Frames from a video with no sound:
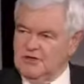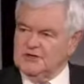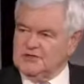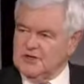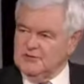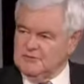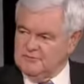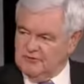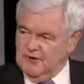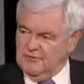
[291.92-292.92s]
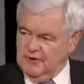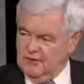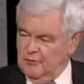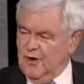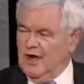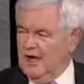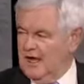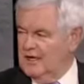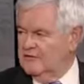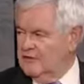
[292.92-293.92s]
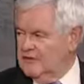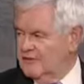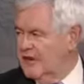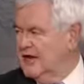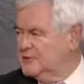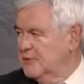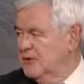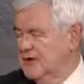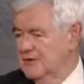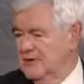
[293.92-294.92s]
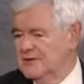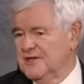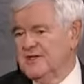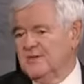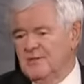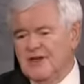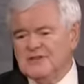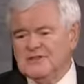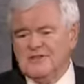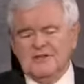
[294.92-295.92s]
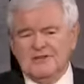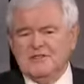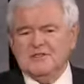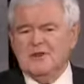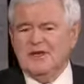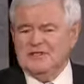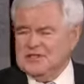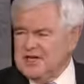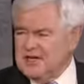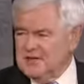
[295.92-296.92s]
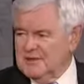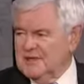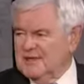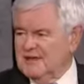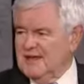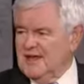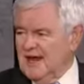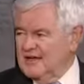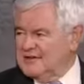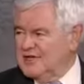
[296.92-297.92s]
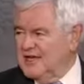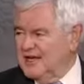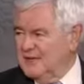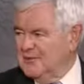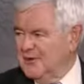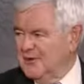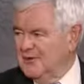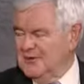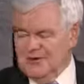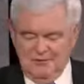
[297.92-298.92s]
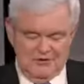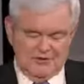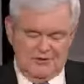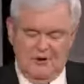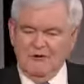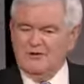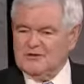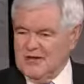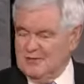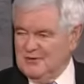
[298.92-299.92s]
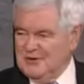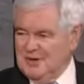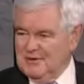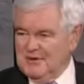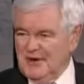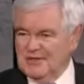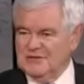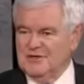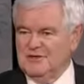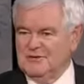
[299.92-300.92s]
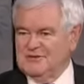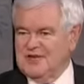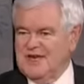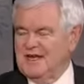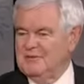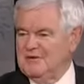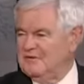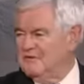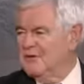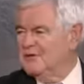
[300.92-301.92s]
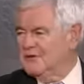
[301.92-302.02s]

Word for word: to see Trump run well ahead of whatever the last polling number is. Plus, they just plain cheat. I mean, that last CNN poll, which oversampled Democrats, was taken before the